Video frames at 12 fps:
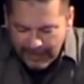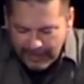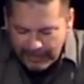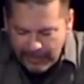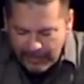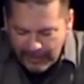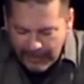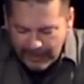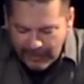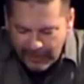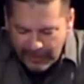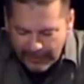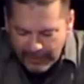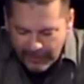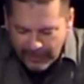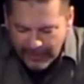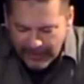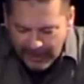I'm choosing good. I'm
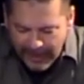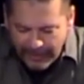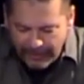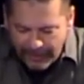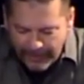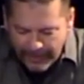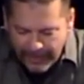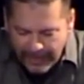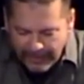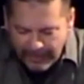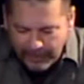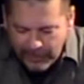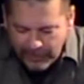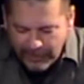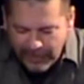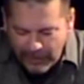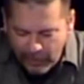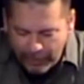choosing life over death. I'm
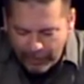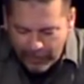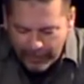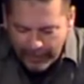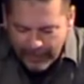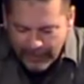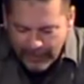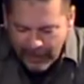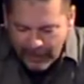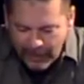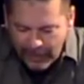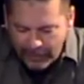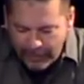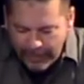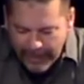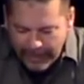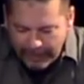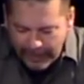choosing your purpose over
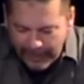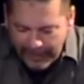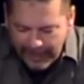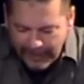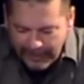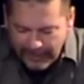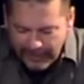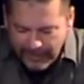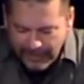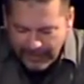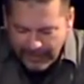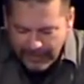my plans.